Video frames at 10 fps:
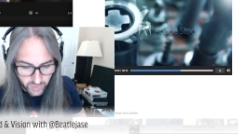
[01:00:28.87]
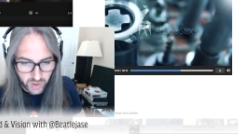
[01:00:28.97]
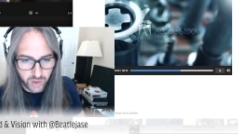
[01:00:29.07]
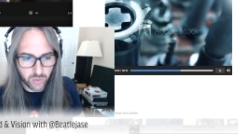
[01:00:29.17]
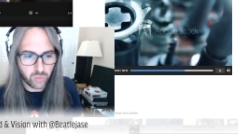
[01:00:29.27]

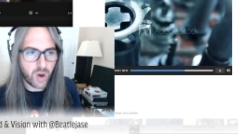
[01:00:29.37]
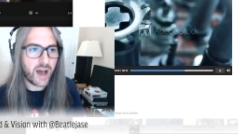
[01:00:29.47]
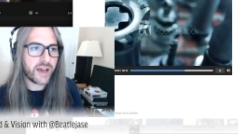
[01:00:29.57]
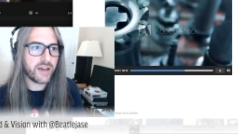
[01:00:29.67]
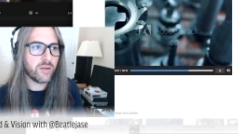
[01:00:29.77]
You know,
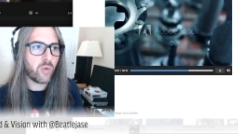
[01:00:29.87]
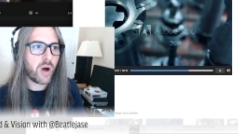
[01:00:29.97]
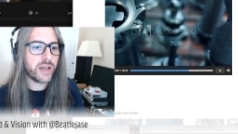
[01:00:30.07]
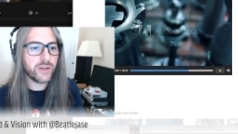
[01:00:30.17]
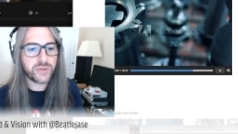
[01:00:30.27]

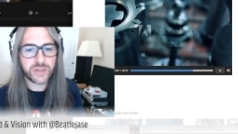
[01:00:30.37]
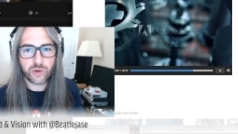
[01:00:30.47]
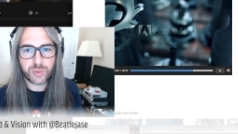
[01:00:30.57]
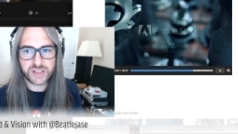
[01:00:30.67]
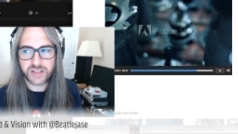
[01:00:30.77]
why use
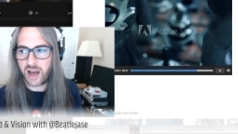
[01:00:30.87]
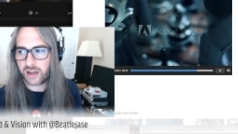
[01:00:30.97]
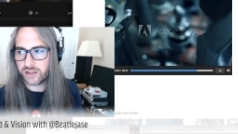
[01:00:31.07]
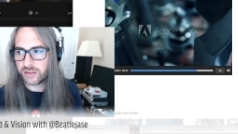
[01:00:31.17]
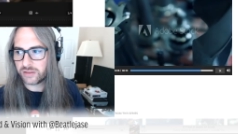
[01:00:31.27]
Adobe
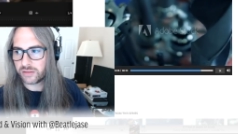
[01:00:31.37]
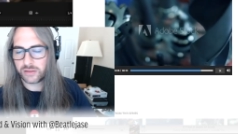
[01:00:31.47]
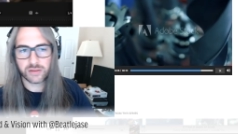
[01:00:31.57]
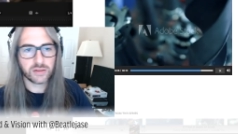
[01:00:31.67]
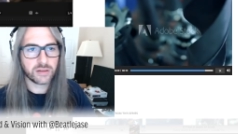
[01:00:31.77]
Stock?
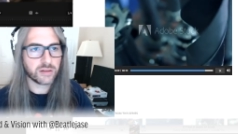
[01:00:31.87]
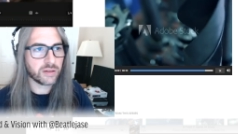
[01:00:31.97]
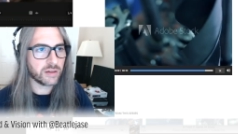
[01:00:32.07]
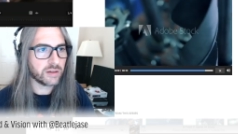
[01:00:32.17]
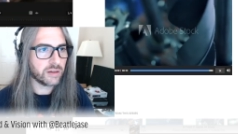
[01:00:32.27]

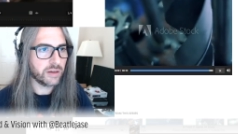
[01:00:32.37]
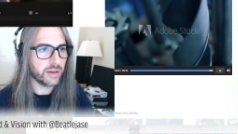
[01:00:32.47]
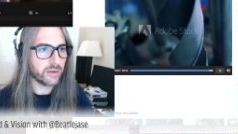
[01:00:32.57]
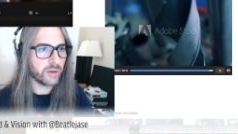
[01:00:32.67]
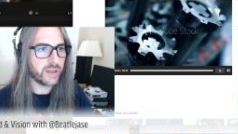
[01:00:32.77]
You
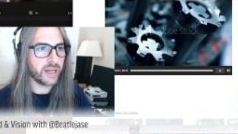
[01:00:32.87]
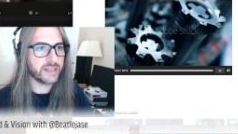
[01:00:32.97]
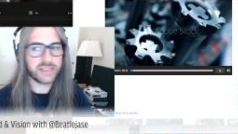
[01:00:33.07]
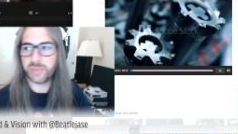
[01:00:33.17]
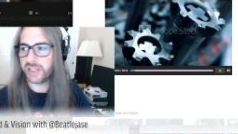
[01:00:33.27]
know, and then I
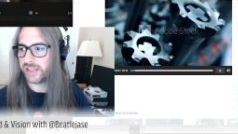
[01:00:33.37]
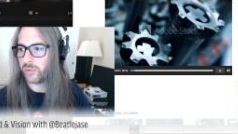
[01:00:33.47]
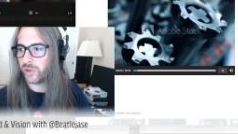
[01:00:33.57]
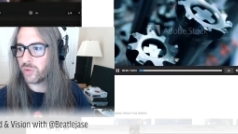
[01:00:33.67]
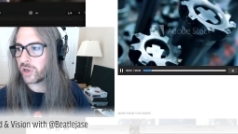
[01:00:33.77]
had somebody say,
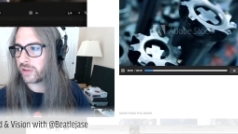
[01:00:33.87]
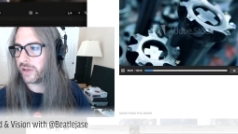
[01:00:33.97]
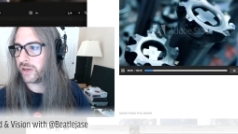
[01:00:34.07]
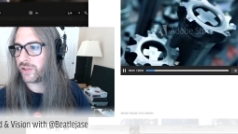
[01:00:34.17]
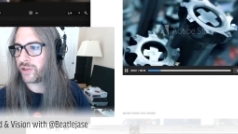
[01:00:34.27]
well, you work
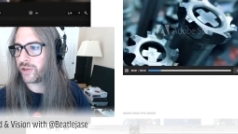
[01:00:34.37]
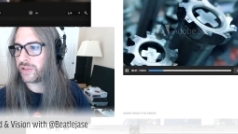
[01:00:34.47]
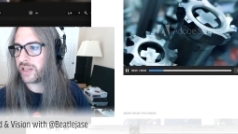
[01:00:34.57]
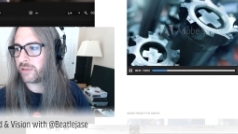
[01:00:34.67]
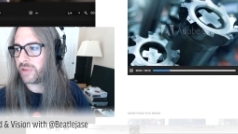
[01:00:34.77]
there. Sure, you're
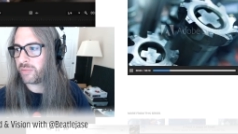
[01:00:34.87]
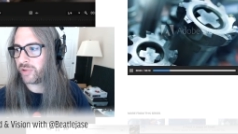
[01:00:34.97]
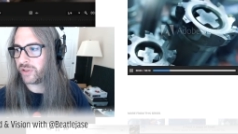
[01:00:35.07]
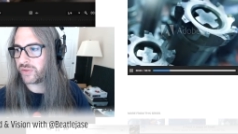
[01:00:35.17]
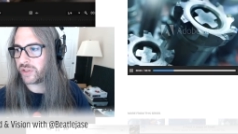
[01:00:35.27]
telling
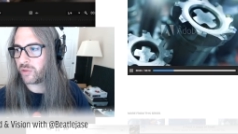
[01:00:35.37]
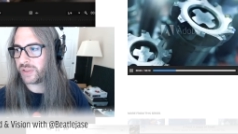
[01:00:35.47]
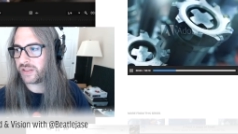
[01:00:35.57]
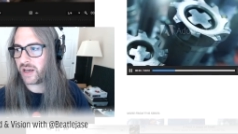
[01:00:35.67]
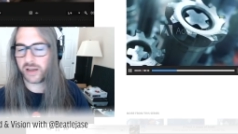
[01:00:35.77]
people to use Adobe
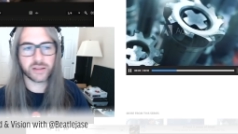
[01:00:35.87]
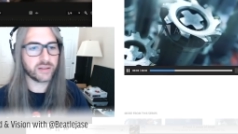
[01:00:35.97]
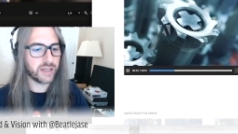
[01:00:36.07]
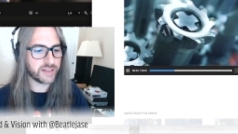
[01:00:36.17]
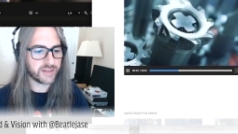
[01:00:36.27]
Stock.
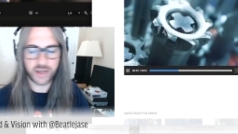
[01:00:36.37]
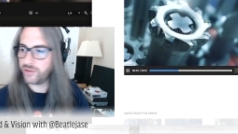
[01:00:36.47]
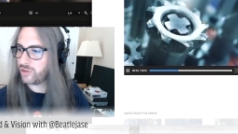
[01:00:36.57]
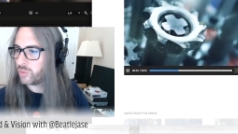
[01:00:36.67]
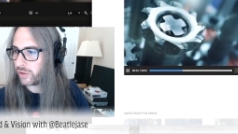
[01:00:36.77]
Yes, I
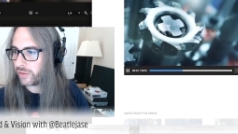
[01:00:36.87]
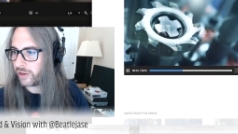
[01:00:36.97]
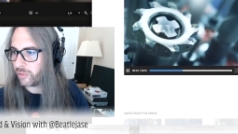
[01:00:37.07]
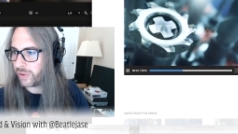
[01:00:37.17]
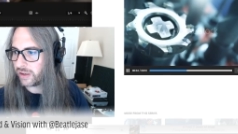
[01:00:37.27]
do work
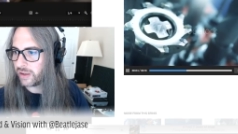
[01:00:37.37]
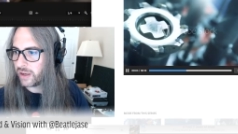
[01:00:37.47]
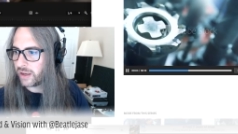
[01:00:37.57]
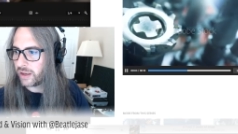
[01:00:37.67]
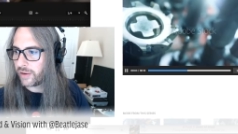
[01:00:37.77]
there, but
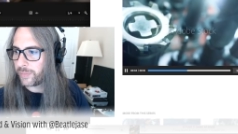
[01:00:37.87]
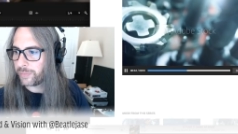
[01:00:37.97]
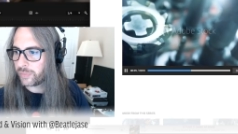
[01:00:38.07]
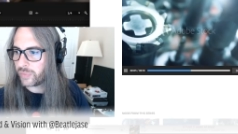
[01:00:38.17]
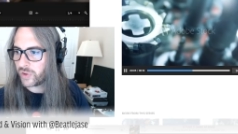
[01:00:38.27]

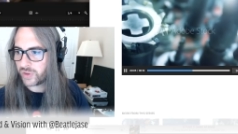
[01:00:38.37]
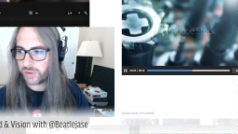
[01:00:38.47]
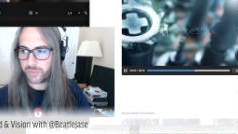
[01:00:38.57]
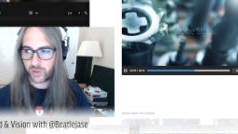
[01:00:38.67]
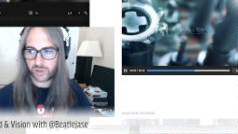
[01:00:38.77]
there's
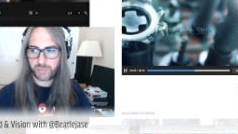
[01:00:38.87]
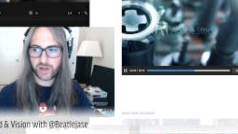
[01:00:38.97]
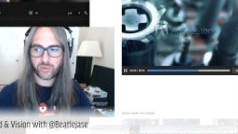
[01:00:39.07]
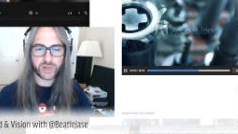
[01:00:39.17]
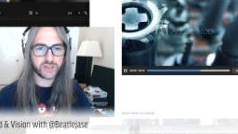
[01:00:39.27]
a
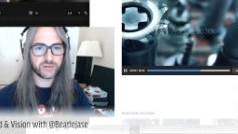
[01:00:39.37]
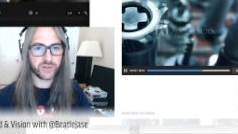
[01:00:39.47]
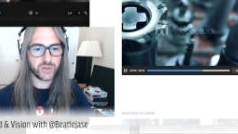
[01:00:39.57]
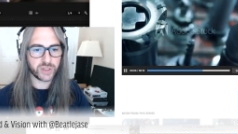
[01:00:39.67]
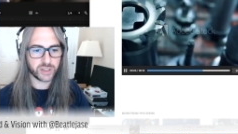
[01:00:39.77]
better reason
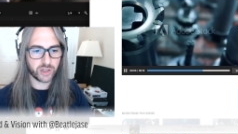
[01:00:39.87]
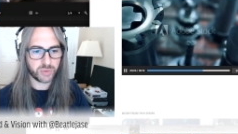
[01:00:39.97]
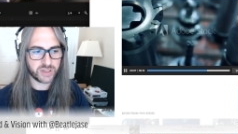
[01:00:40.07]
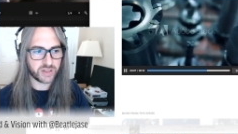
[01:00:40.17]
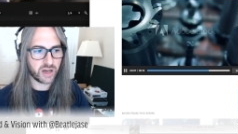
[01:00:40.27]
for using Adobe
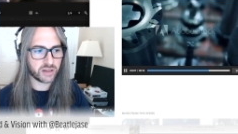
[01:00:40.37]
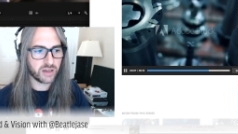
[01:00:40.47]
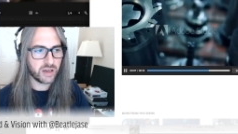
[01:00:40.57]
Stock.